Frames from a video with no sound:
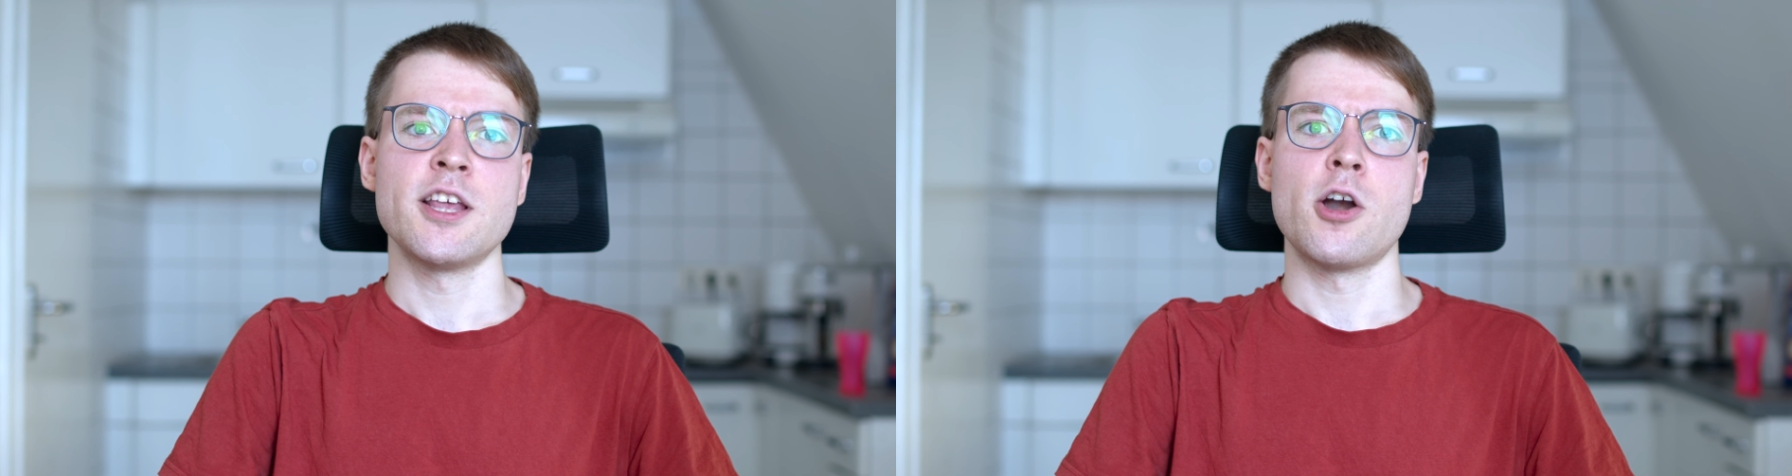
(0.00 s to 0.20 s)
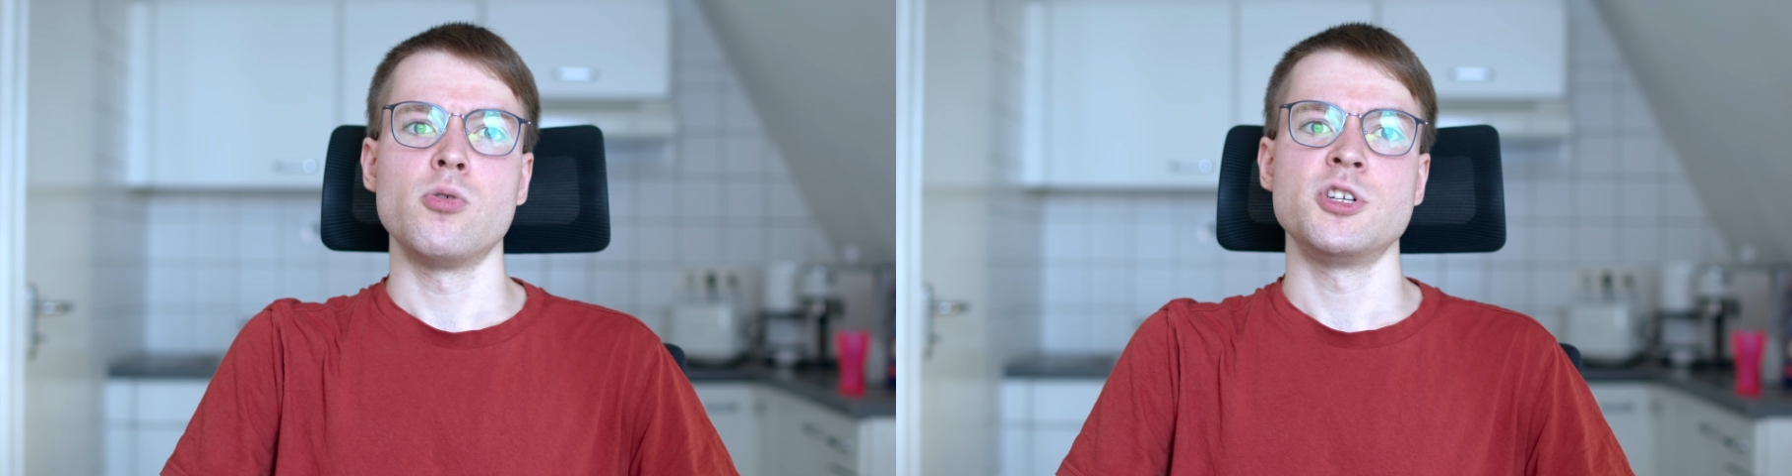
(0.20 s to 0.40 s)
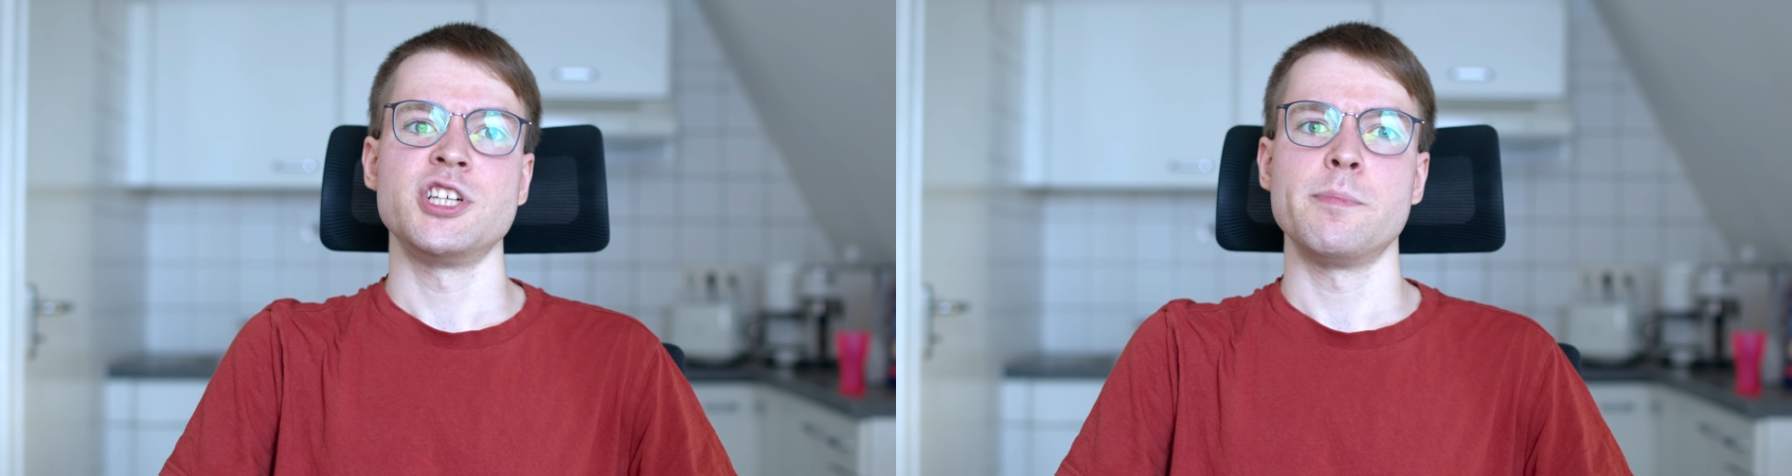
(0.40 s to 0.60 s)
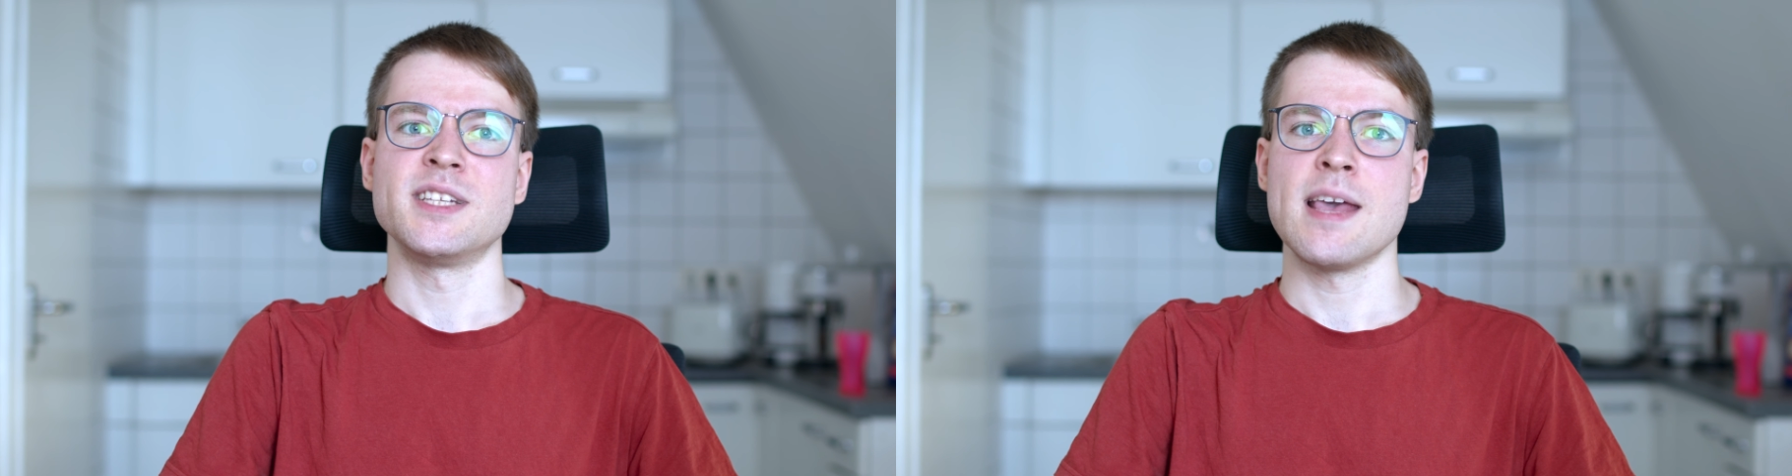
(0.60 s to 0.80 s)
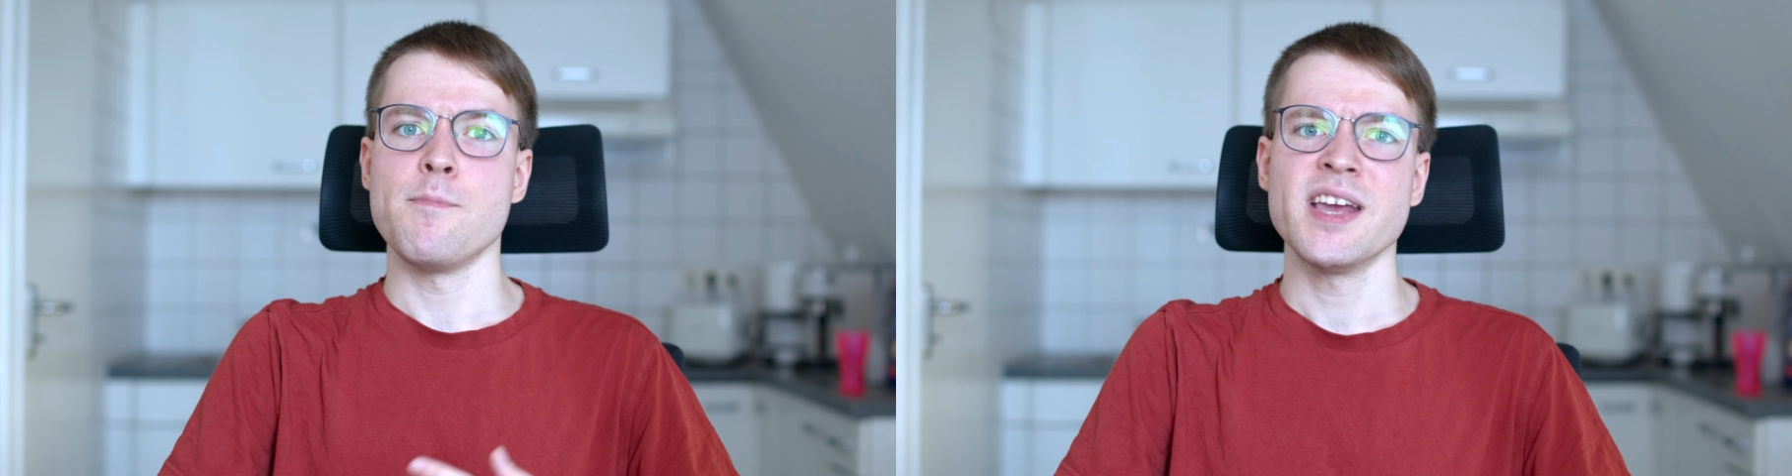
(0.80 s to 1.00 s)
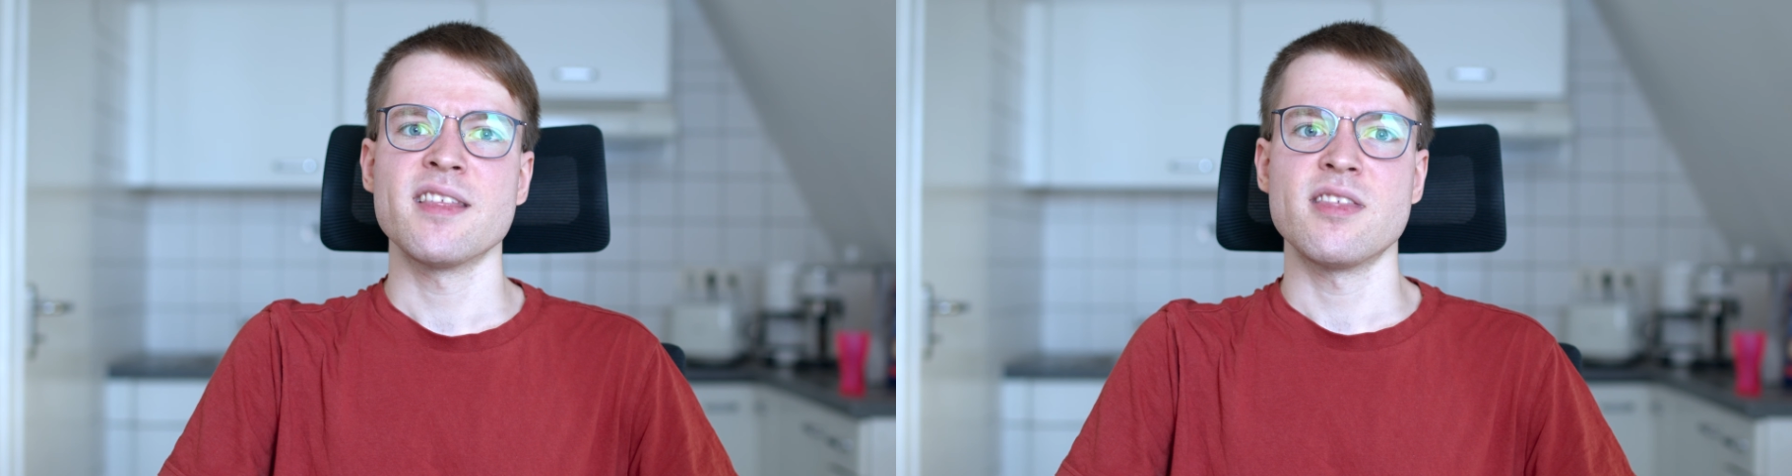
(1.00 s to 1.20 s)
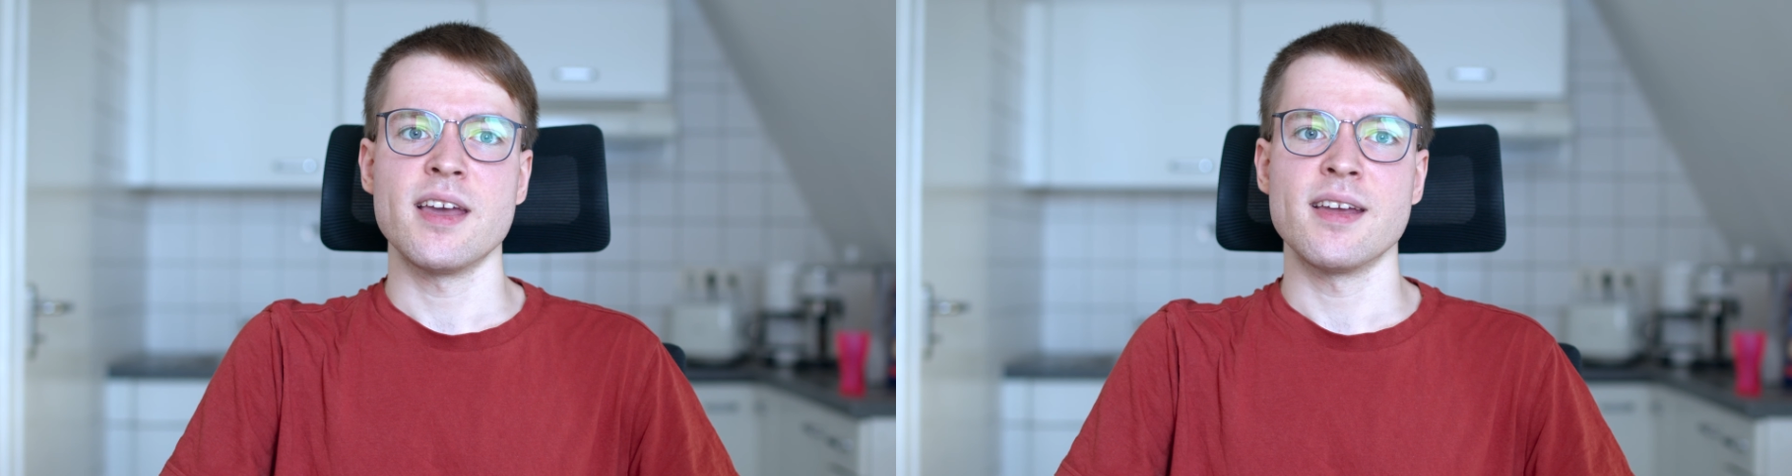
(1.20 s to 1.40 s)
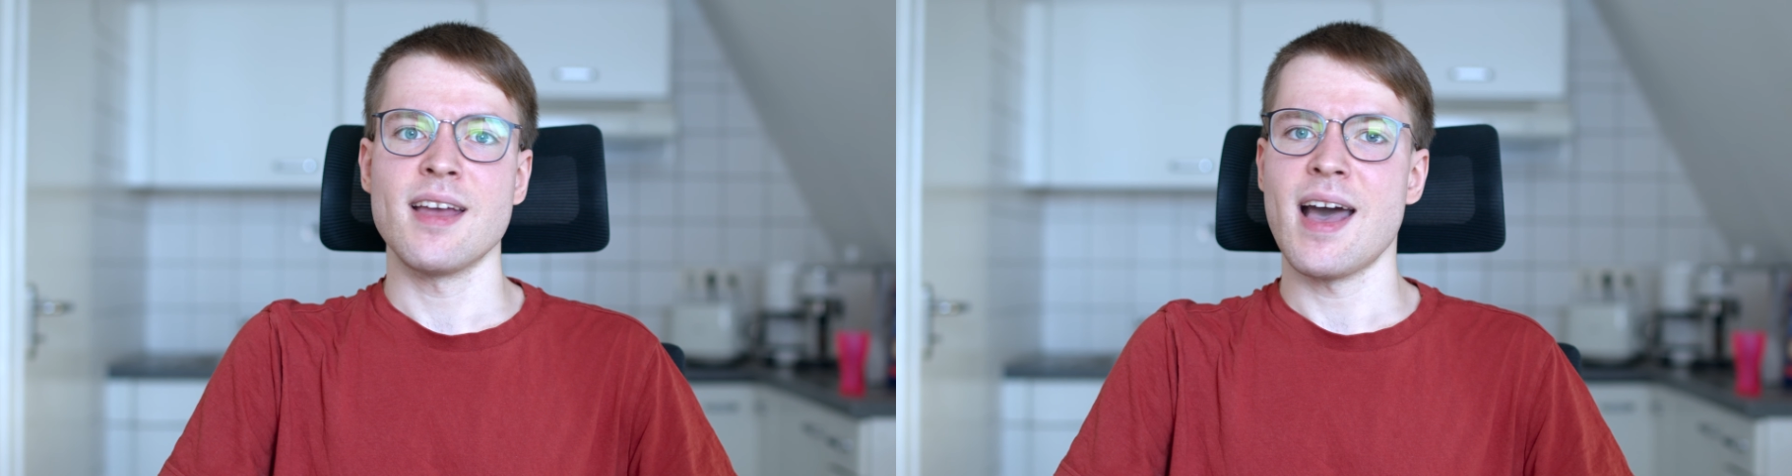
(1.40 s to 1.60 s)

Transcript: ownership is a big thing,